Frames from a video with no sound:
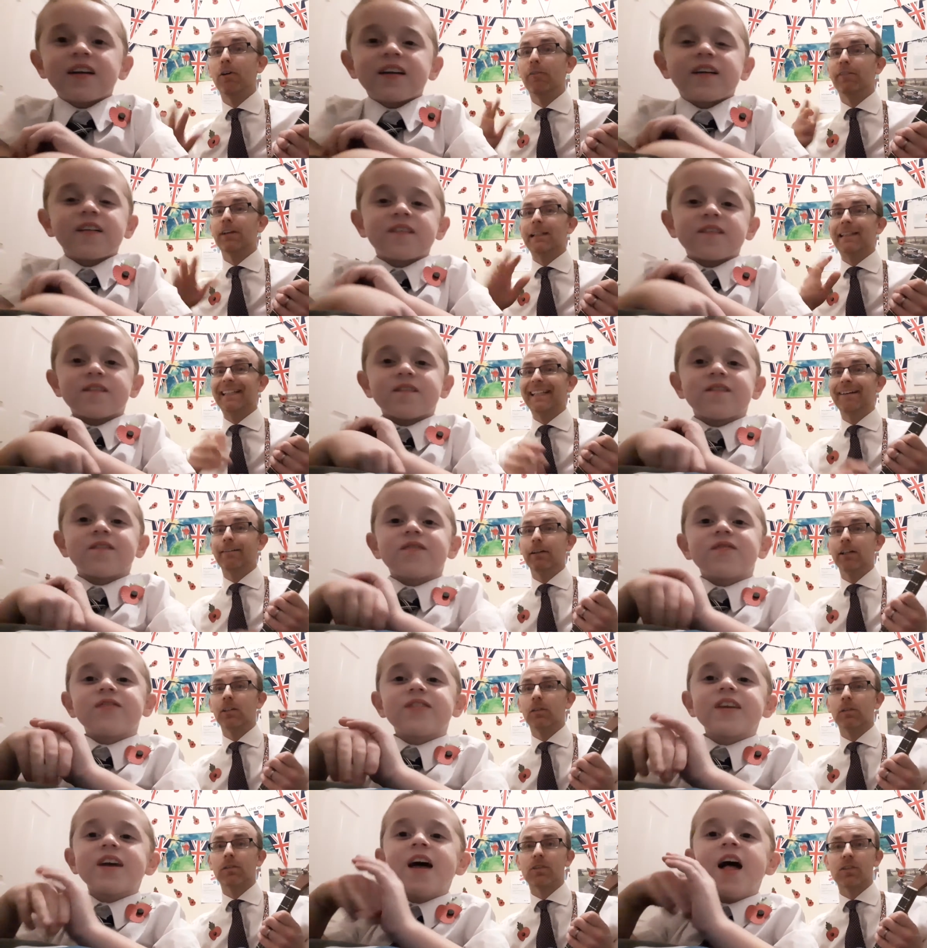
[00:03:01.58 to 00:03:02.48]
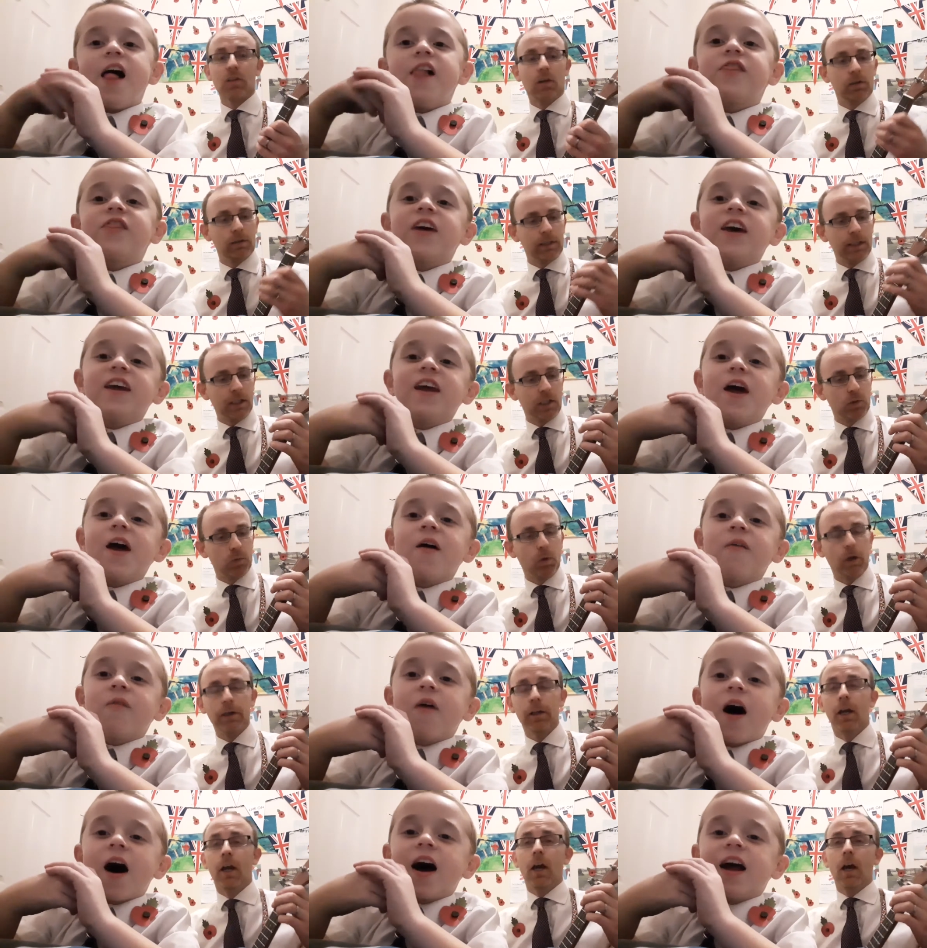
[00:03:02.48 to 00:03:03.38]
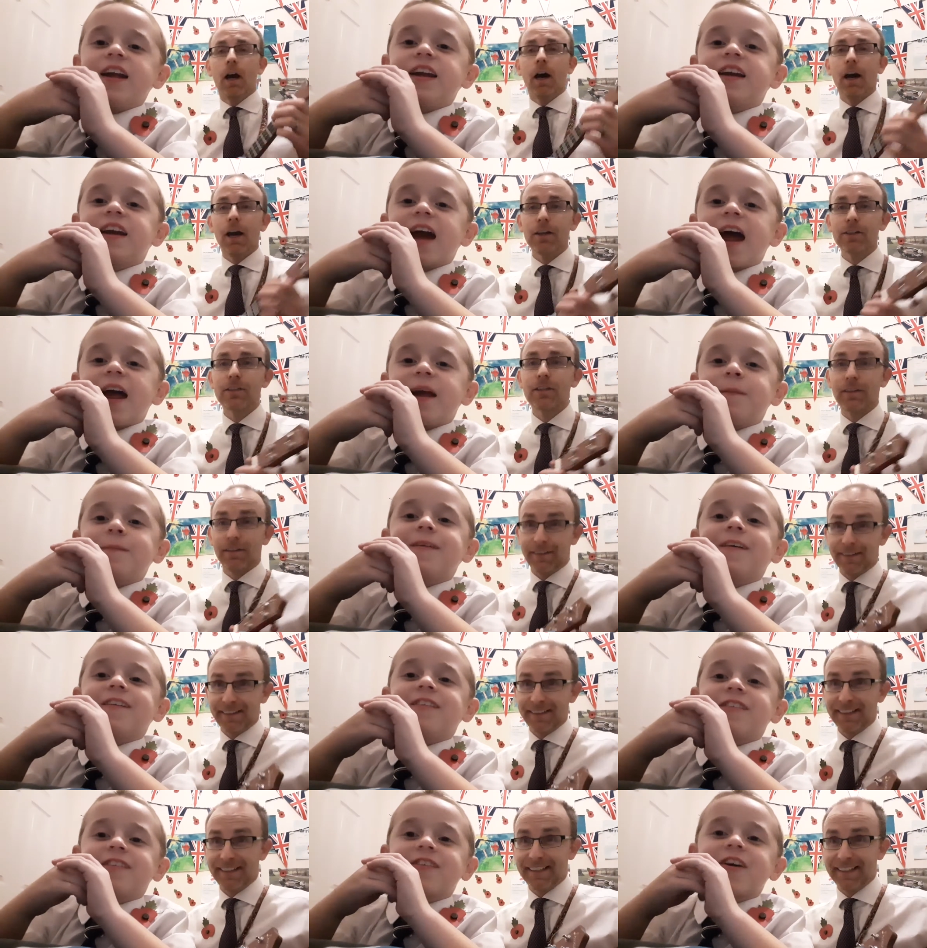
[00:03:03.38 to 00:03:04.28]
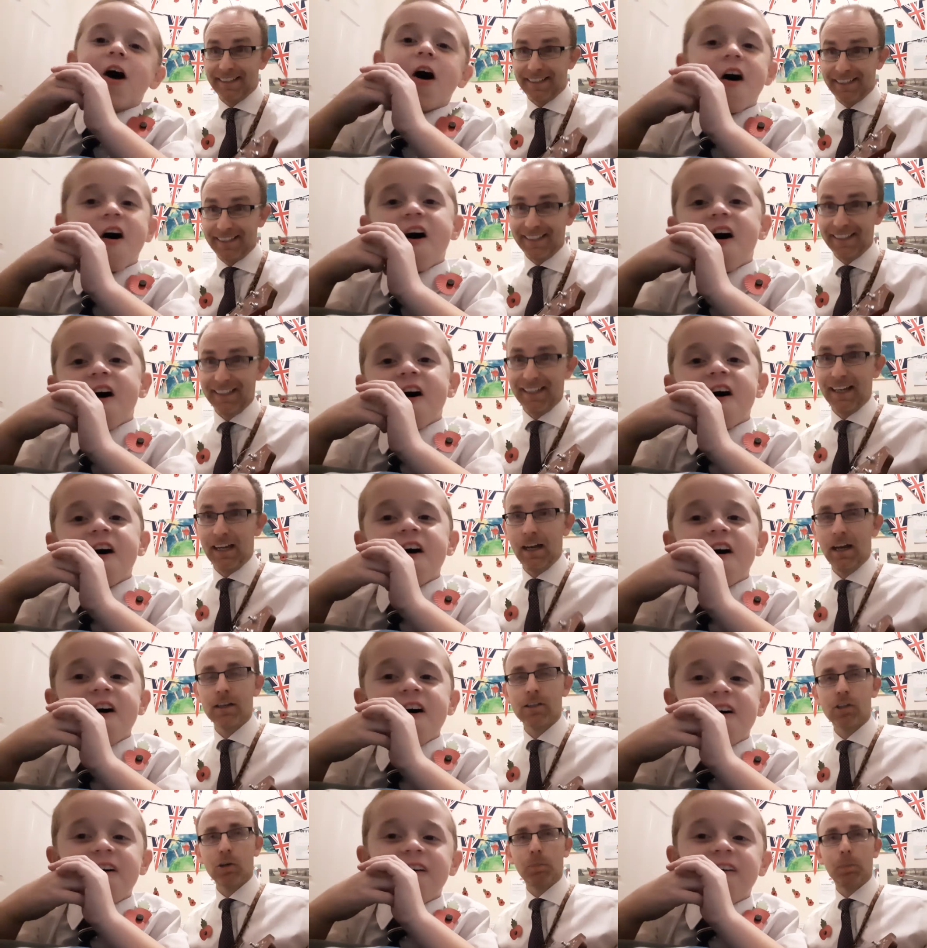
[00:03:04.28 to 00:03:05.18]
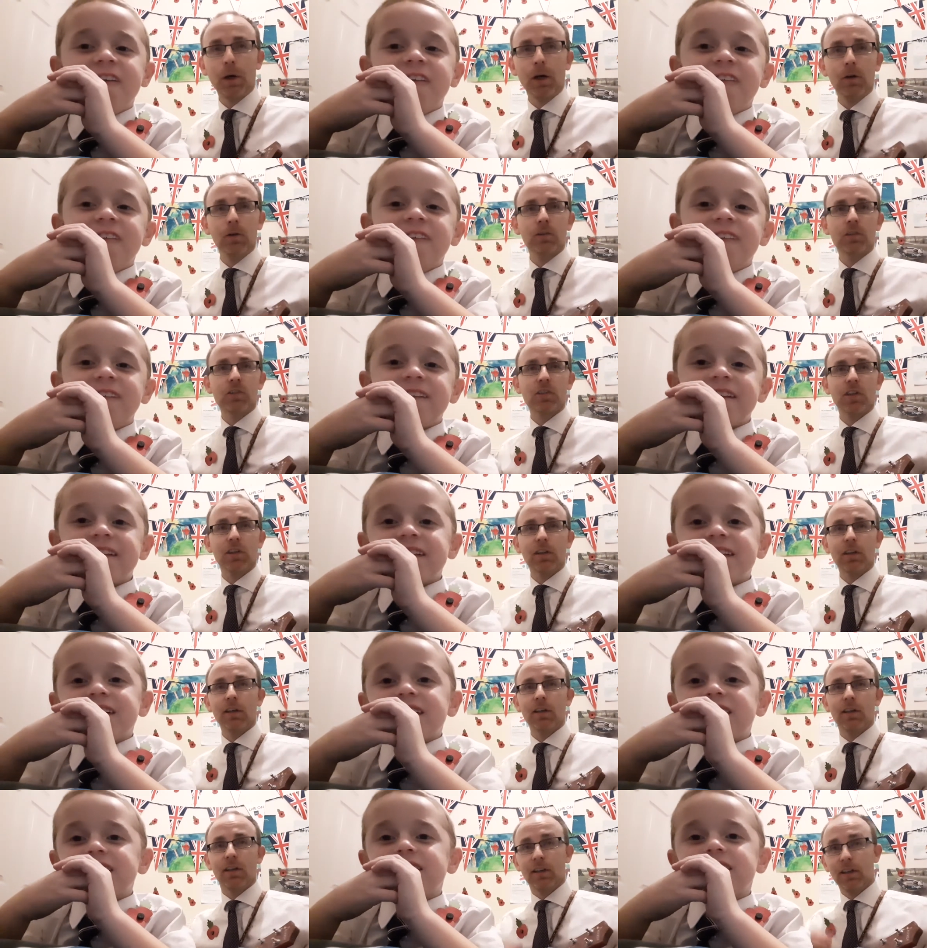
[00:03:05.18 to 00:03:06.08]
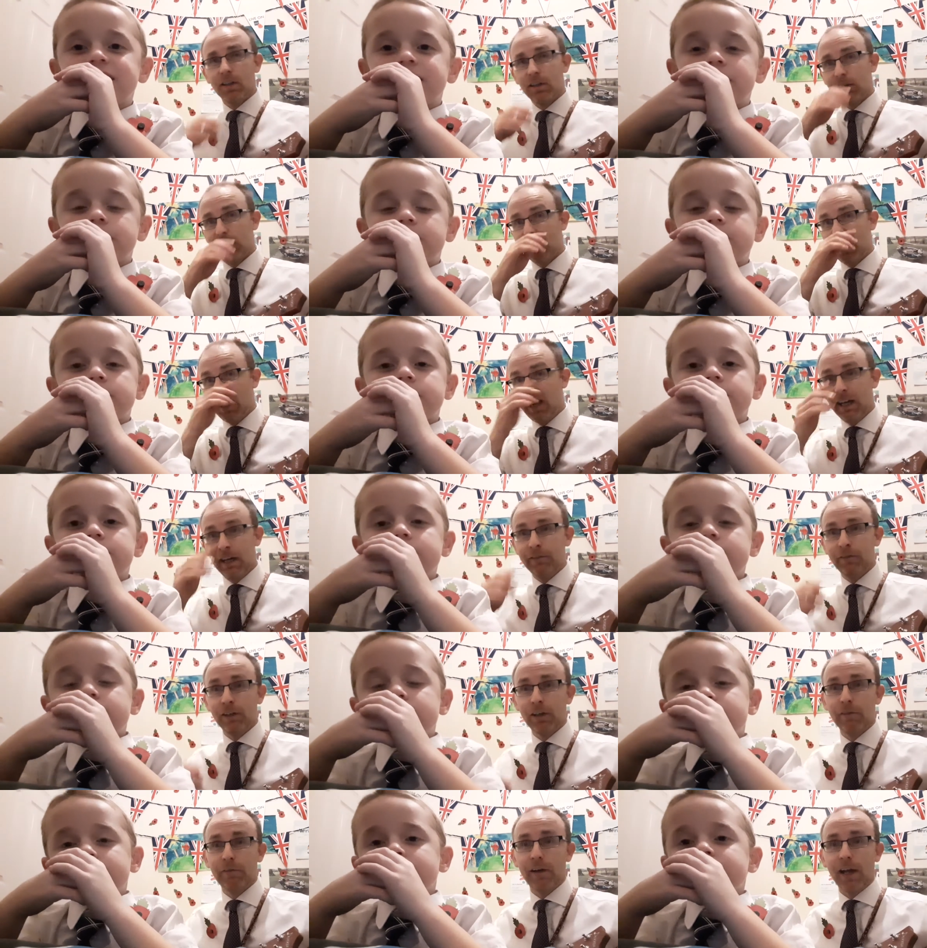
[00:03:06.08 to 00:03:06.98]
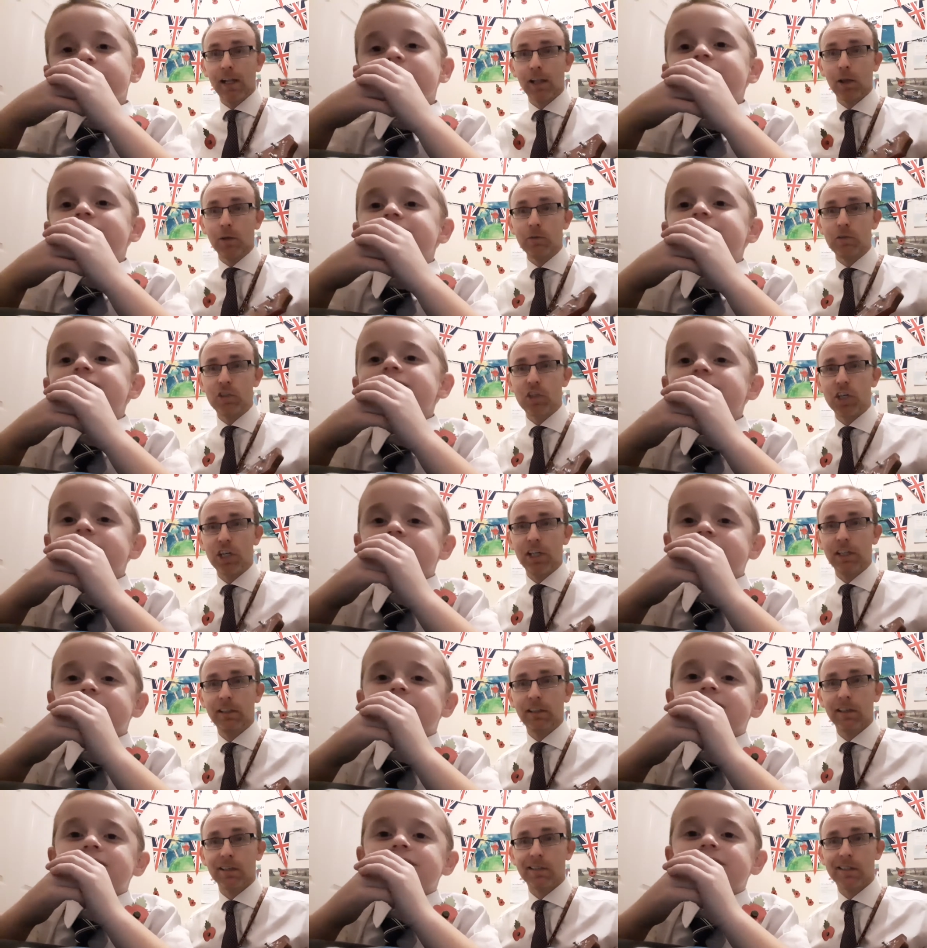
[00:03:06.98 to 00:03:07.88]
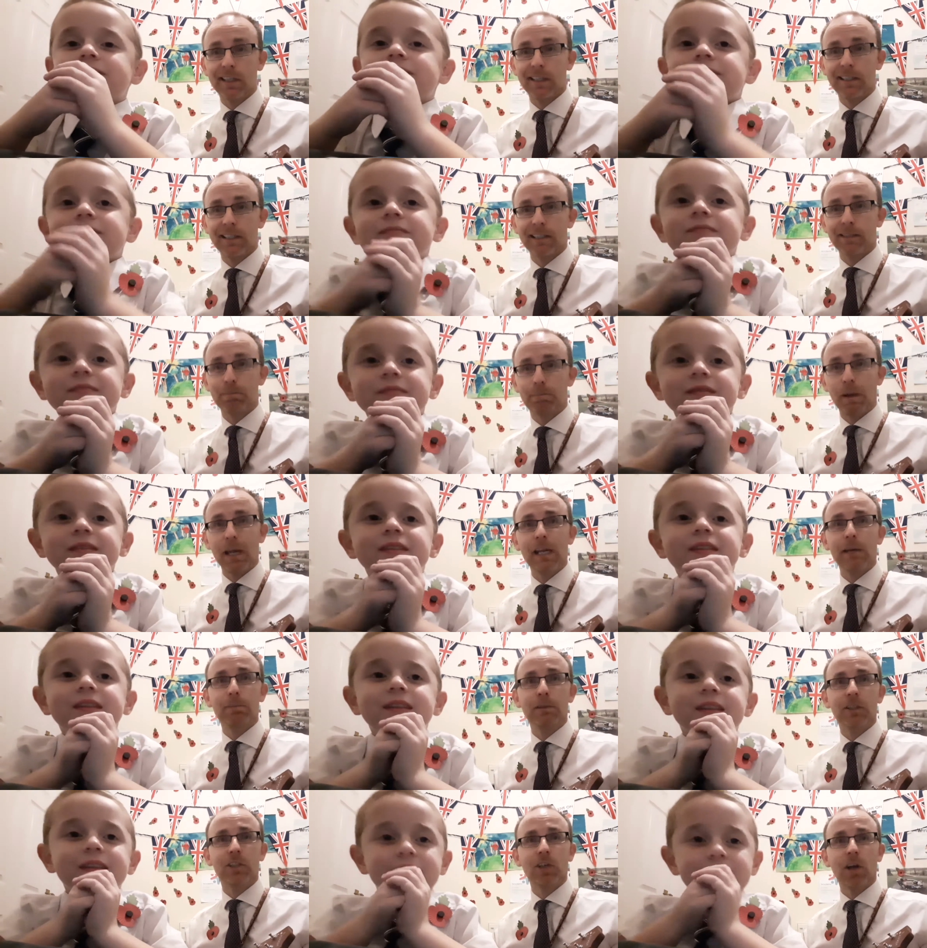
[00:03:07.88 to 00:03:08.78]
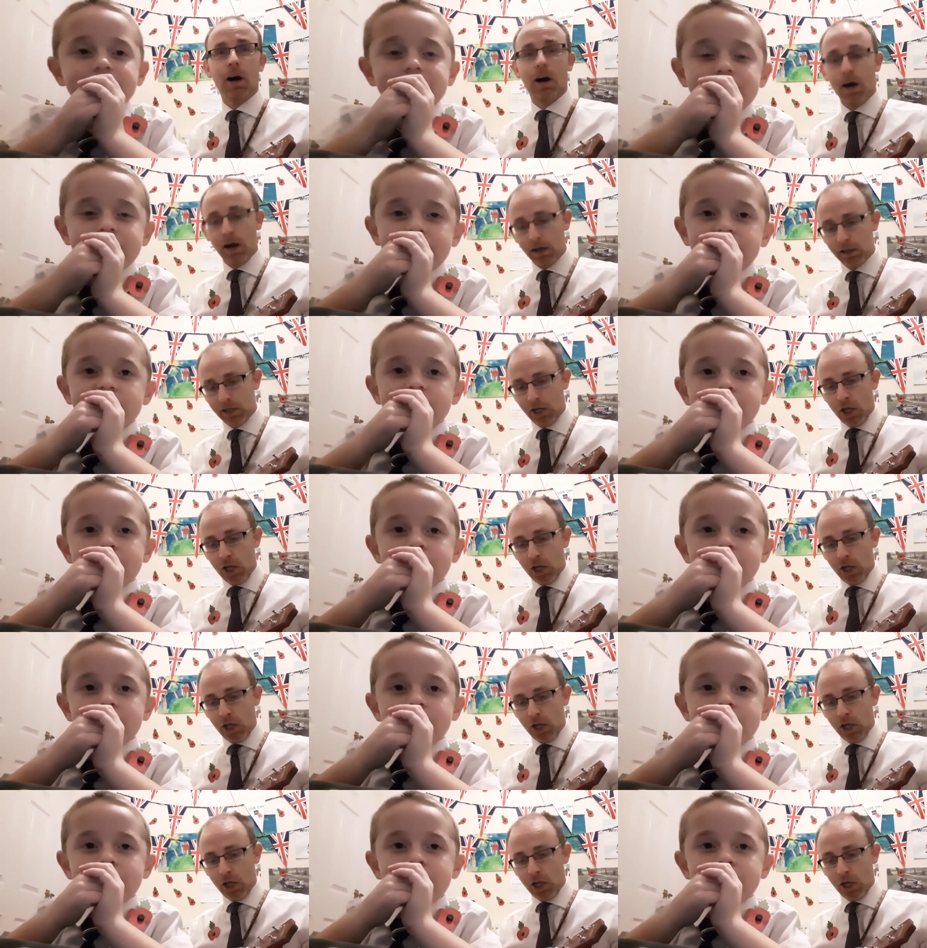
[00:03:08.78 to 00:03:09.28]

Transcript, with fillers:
Speaker 1: of a lyrical song. The year I came to school. Yeah, as opposed to the Ivan Avallo genius that is Baby Shark,